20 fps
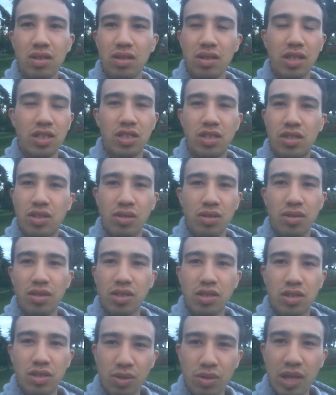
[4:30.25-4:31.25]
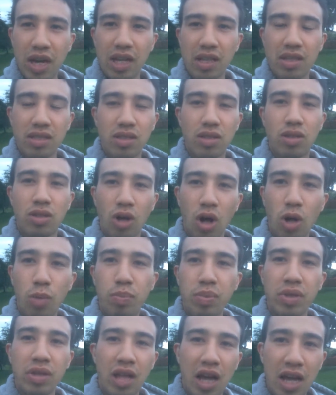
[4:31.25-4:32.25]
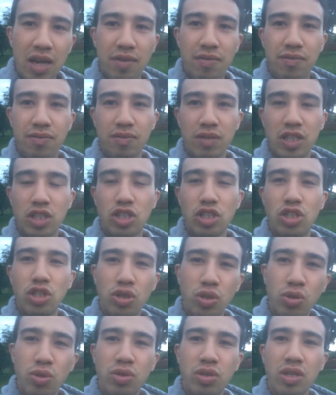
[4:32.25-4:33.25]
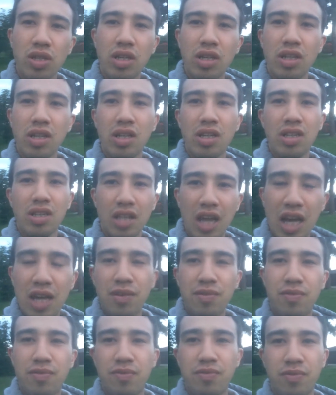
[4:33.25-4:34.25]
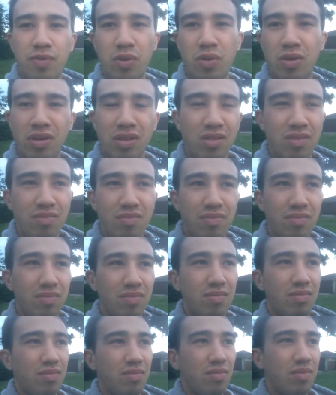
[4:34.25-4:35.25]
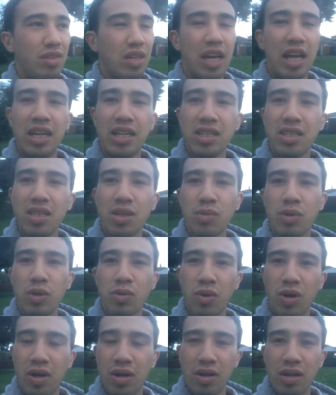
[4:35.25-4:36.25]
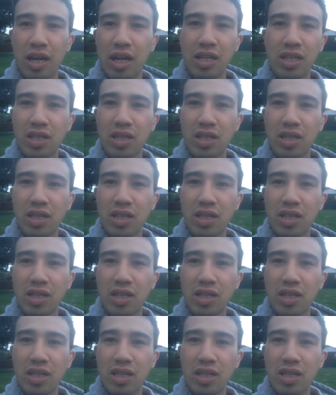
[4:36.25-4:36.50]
Let's do that. Let's gulp life. Let's use life for anything we want,